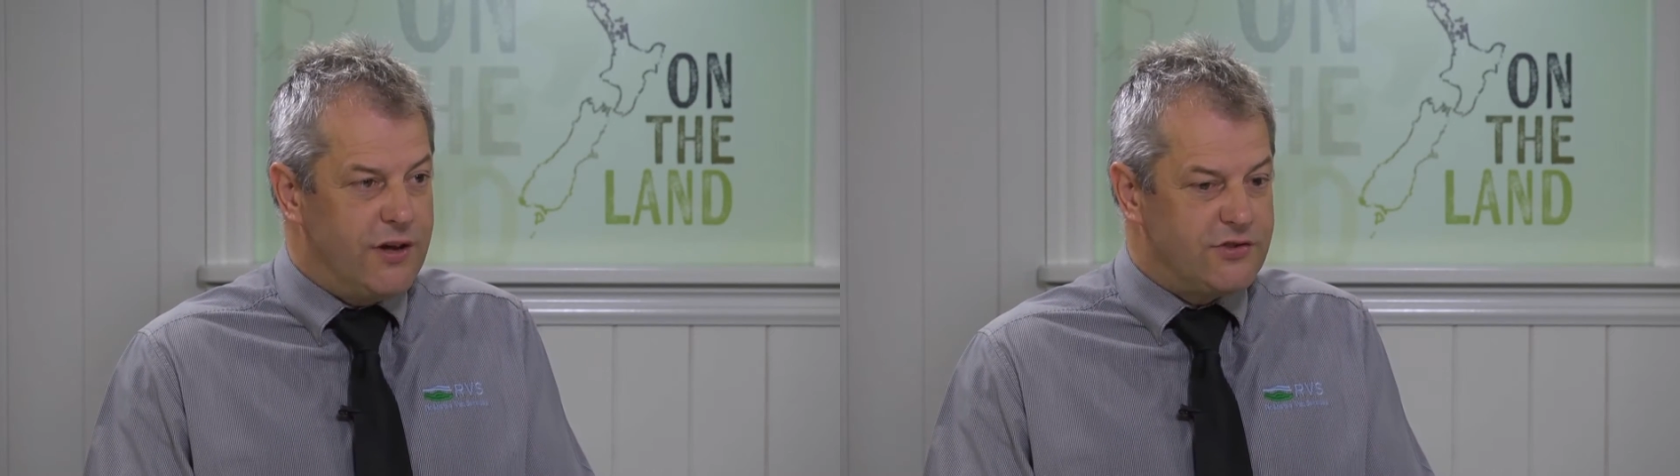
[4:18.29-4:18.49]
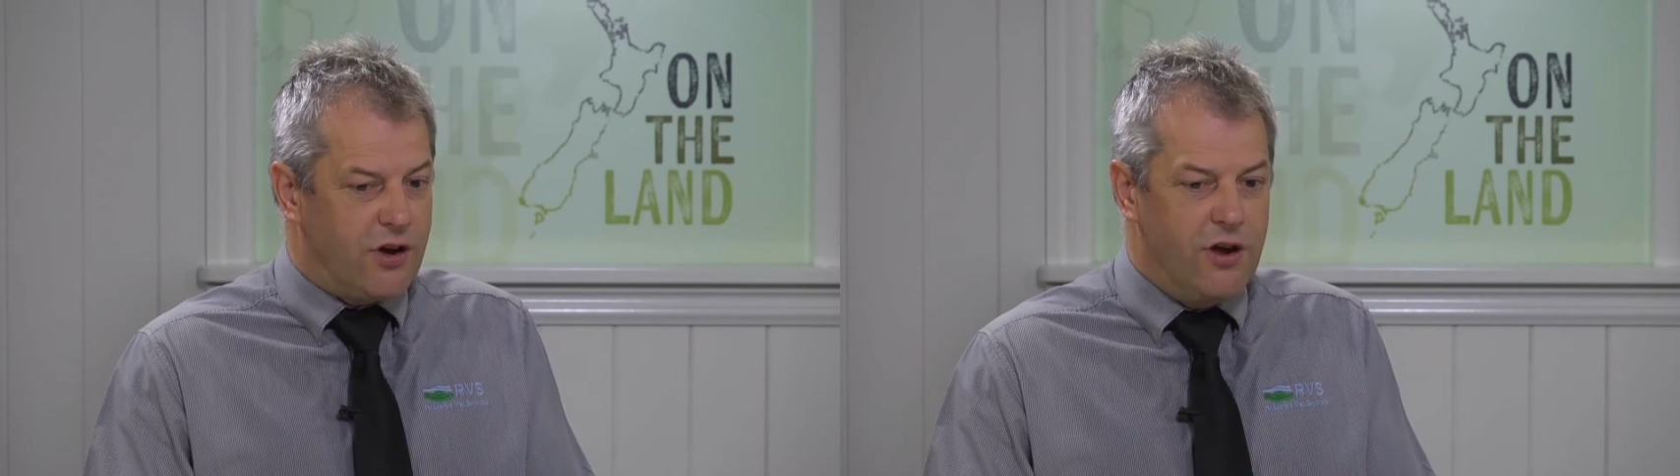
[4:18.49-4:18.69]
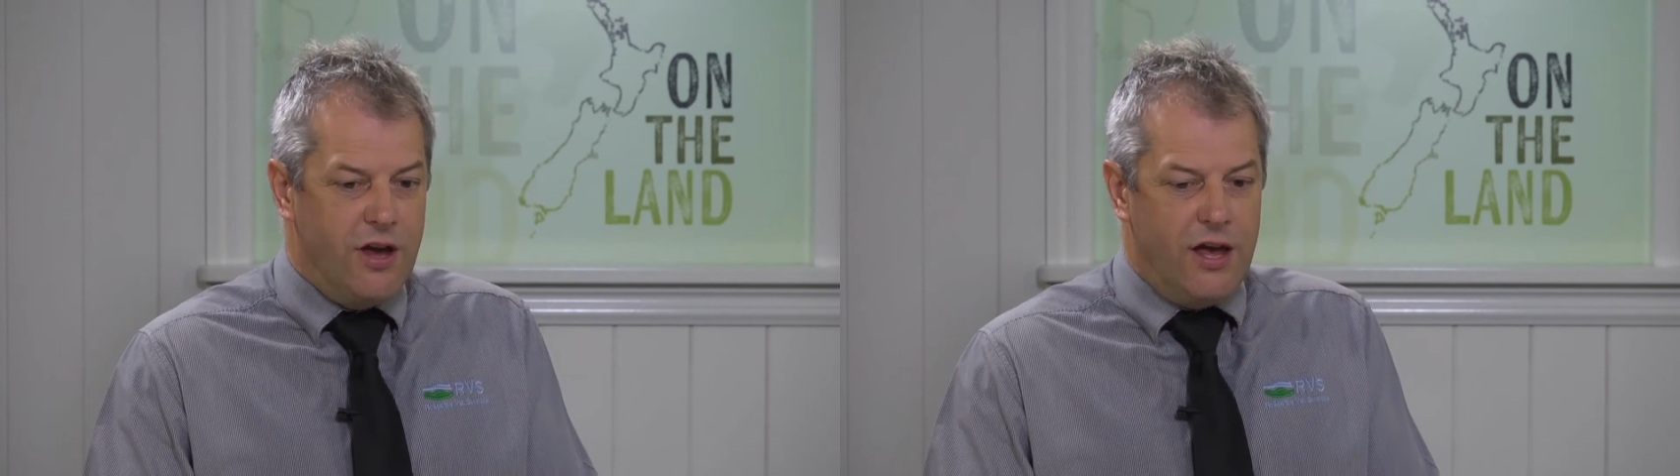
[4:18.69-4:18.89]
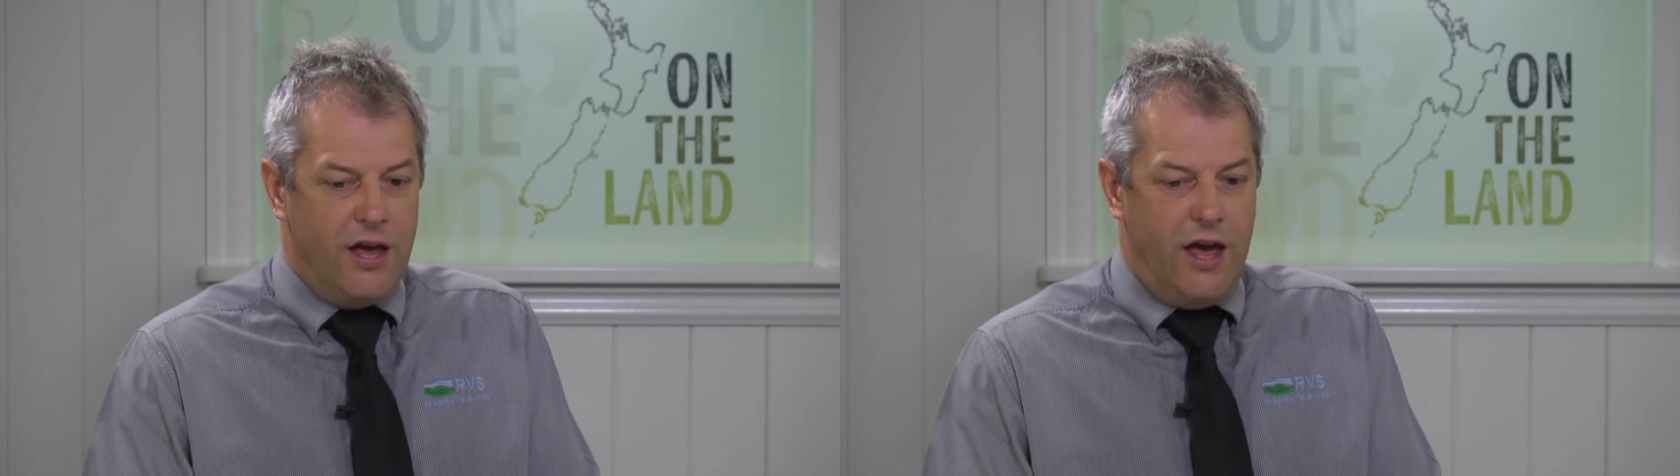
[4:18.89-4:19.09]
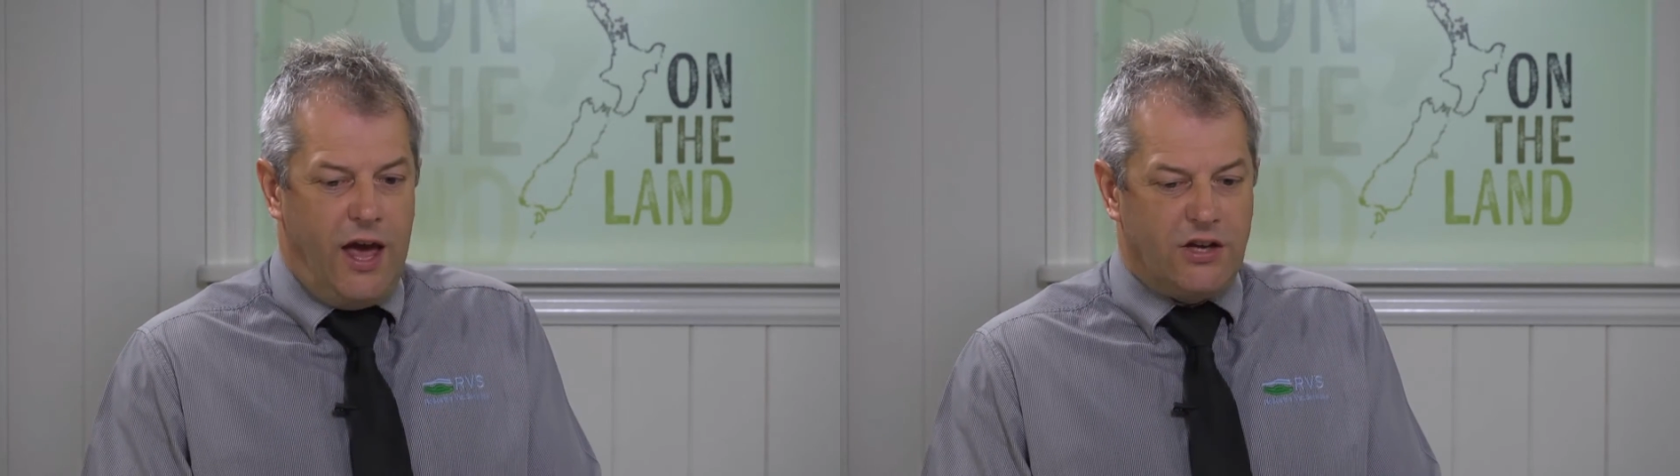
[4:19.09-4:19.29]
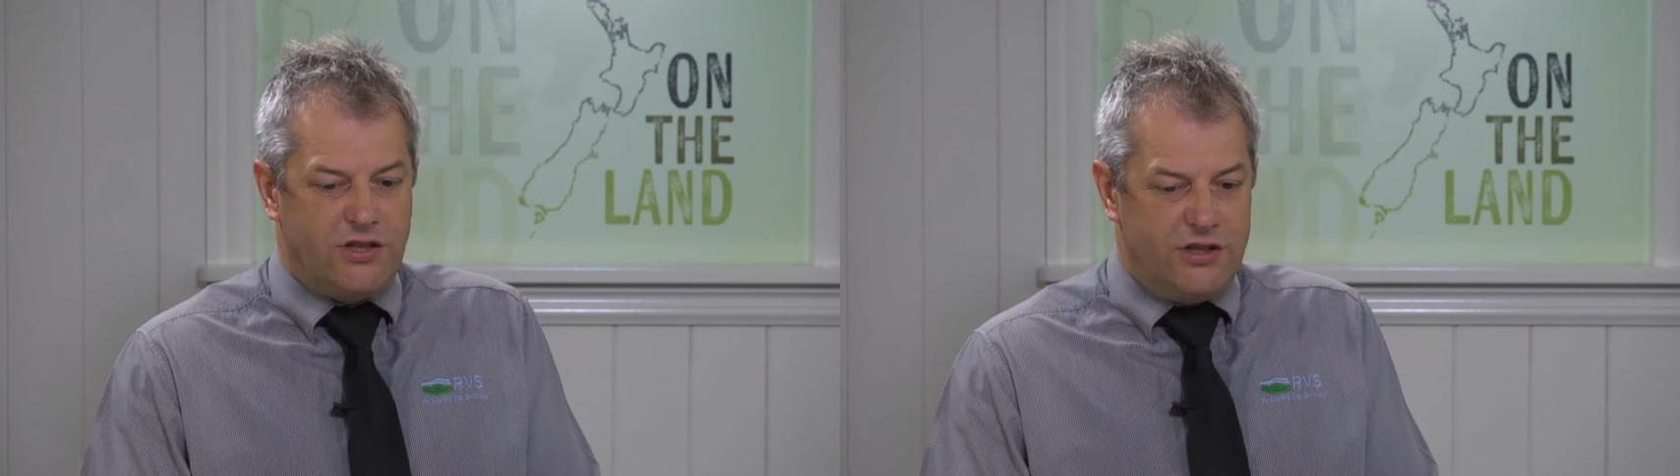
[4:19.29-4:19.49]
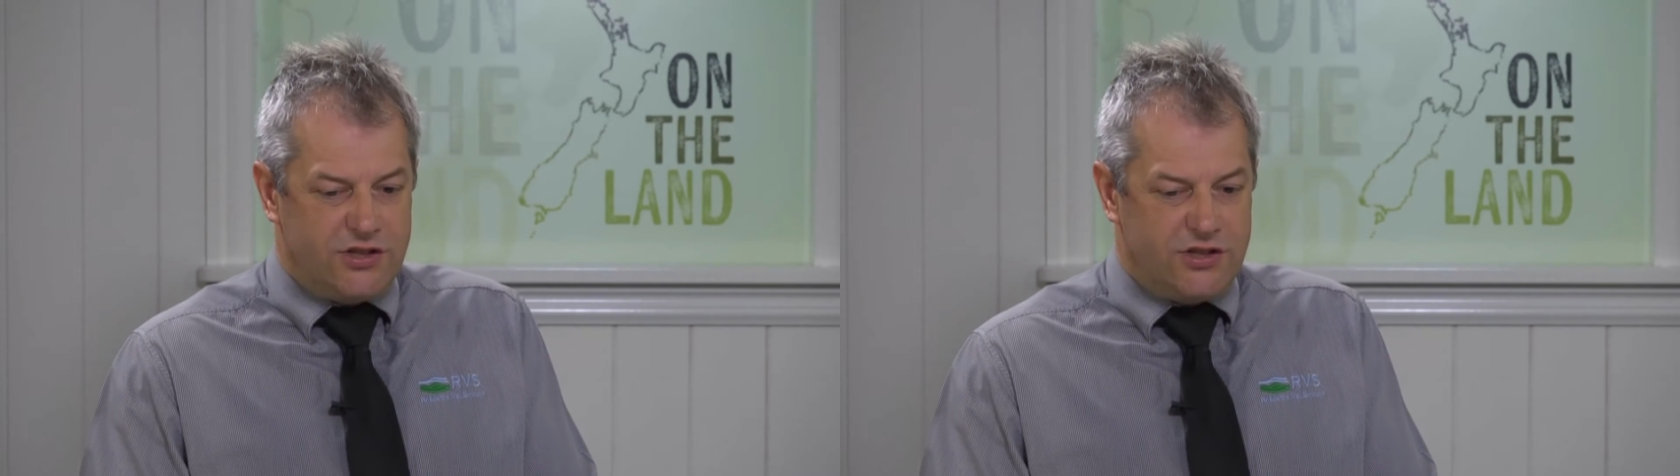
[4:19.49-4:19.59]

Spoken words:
So actually